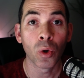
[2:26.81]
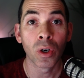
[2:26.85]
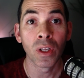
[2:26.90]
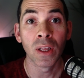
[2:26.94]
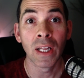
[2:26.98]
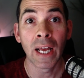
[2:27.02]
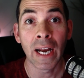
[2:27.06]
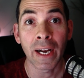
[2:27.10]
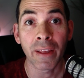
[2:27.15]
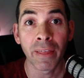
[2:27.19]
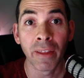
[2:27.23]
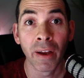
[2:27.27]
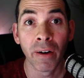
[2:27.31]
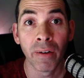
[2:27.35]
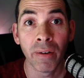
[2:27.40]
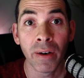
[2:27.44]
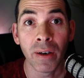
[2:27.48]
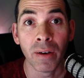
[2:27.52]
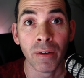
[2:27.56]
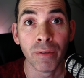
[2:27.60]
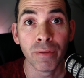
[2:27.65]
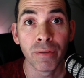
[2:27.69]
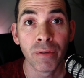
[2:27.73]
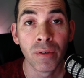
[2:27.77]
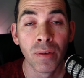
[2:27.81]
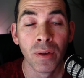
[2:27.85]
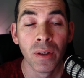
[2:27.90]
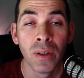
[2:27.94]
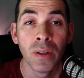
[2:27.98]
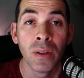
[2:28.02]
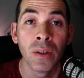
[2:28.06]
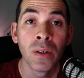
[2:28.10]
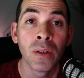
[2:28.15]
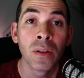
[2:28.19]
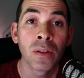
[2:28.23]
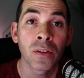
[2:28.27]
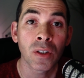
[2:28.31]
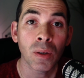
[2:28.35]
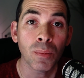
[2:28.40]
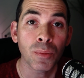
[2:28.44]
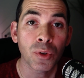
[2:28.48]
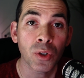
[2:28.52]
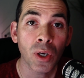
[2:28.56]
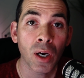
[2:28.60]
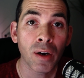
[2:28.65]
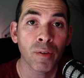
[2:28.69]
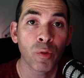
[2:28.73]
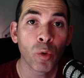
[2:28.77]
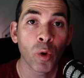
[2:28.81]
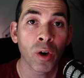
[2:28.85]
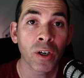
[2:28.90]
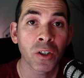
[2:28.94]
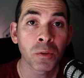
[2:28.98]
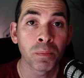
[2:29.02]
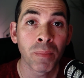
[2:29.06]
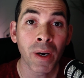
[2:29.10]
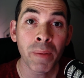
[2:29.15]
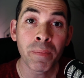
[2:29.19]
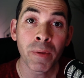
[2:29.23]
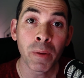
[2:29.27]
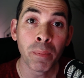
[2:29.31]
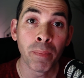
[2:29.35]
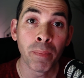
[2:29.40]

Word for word: or lack thereof. Some softwares might be